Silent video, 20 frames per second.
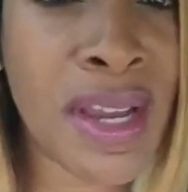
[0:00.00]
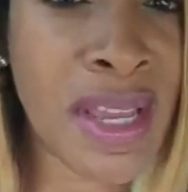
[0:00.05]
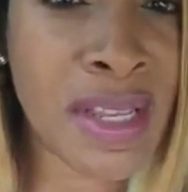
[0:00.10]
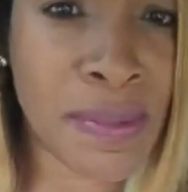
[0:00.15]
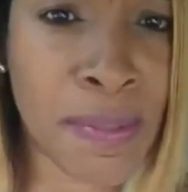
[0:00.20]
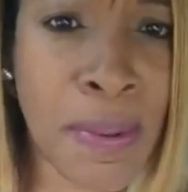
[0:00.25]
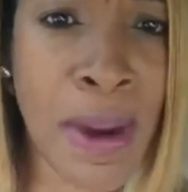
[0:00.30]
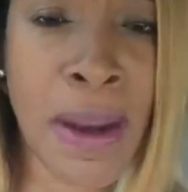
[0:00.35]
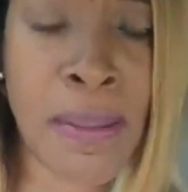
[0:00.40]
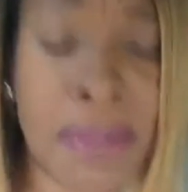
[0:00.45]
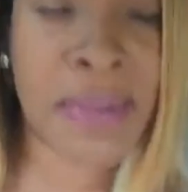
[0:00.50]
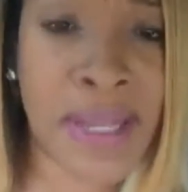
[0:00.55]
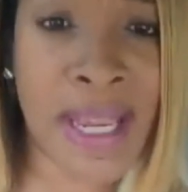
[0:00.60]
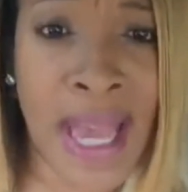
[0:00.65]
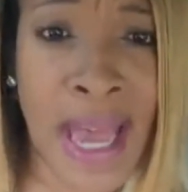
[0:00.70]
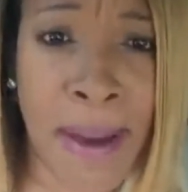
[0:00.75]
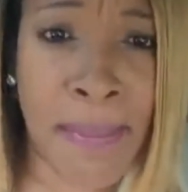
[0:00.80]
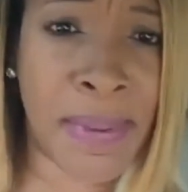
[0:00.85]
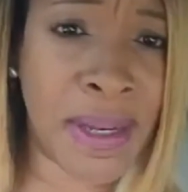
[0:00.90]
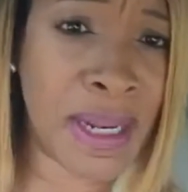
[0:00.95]
It's probably
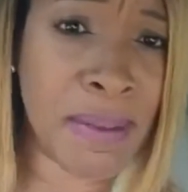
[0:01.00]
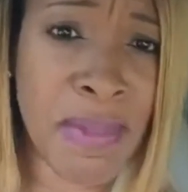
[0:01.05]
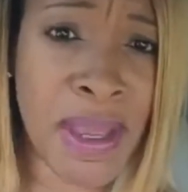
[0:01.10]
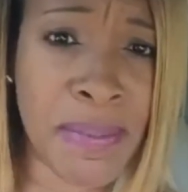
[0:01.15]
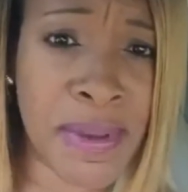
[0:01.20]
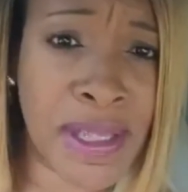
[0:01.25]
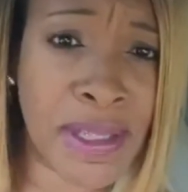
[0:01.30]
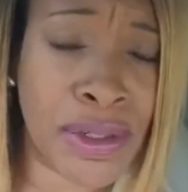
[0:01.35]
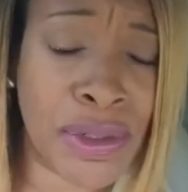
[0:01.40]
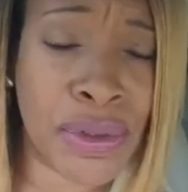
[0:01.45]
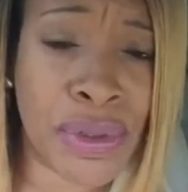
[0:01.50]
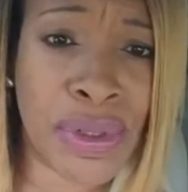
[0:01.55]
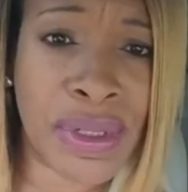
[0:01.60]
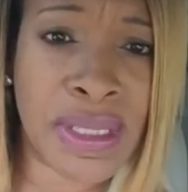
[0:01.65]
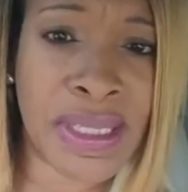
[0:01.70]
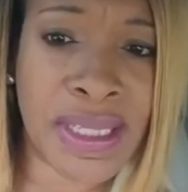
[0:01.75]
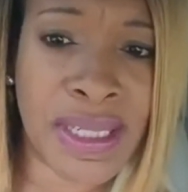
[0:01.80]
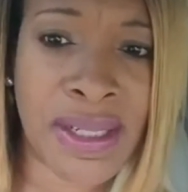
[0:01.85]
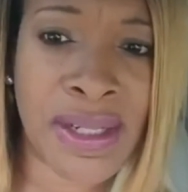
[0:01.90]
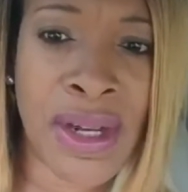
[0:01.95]
happening maybe a little
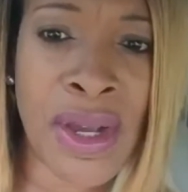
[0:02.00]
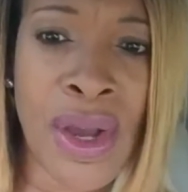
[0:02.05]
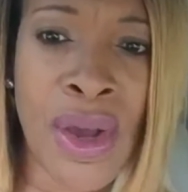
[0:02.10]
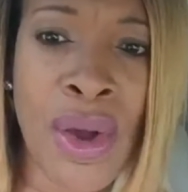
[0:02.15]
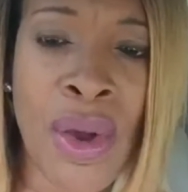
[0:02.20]
earlier,